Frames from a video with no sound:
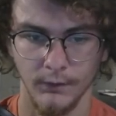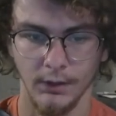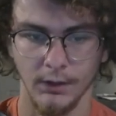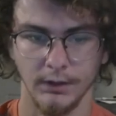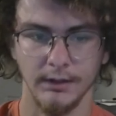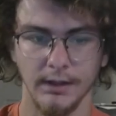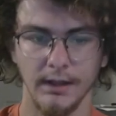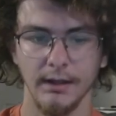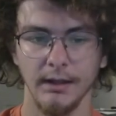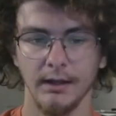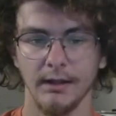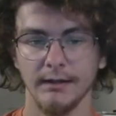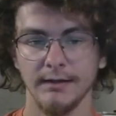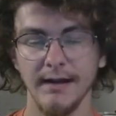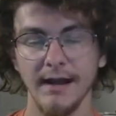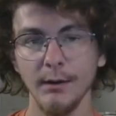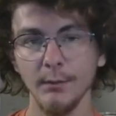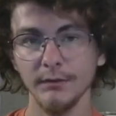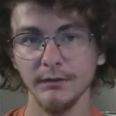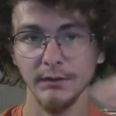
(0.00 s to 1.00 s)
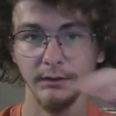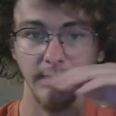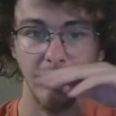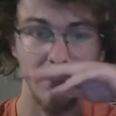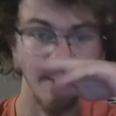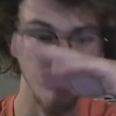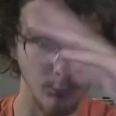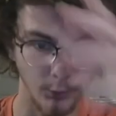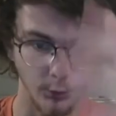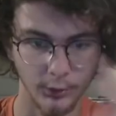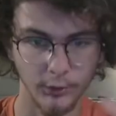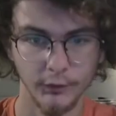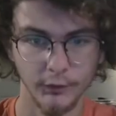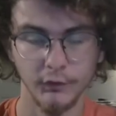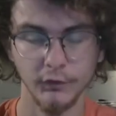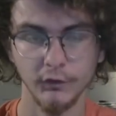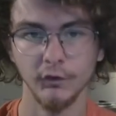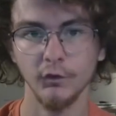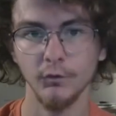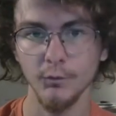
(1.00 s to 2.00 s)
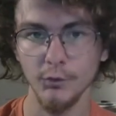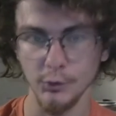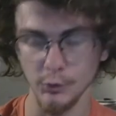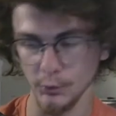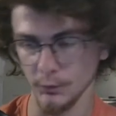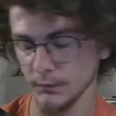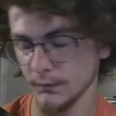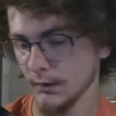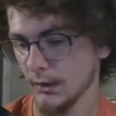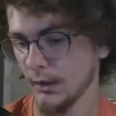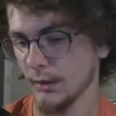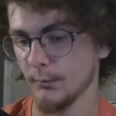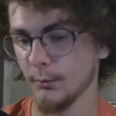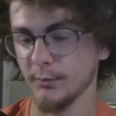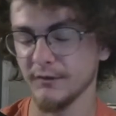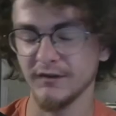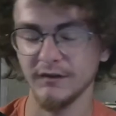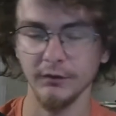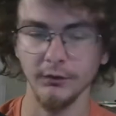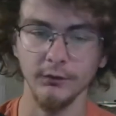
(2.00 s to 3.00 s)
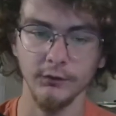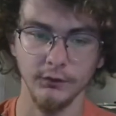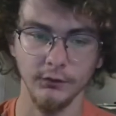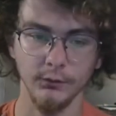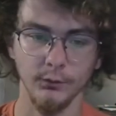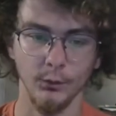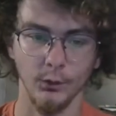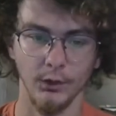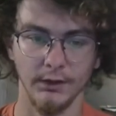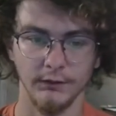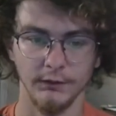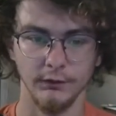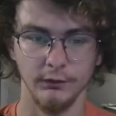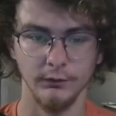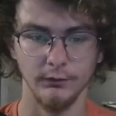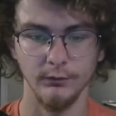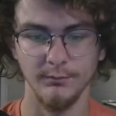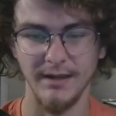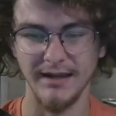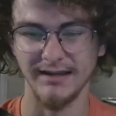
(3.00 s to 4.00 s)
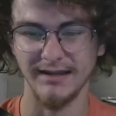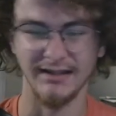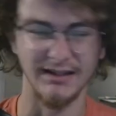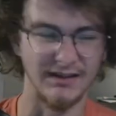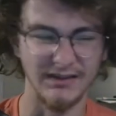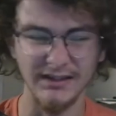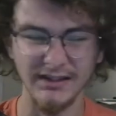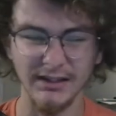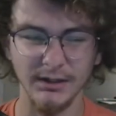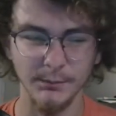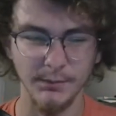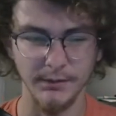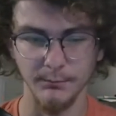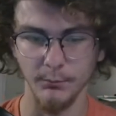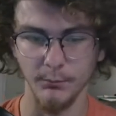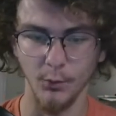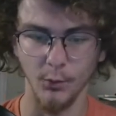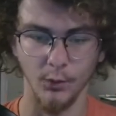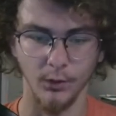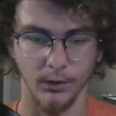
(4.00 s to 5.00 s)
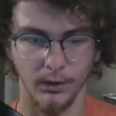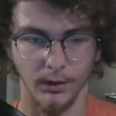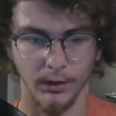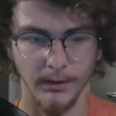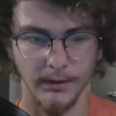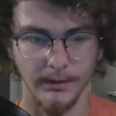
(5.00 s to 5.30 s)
Okay, now it's a lot more smooth, but we still do want to make it a little bit more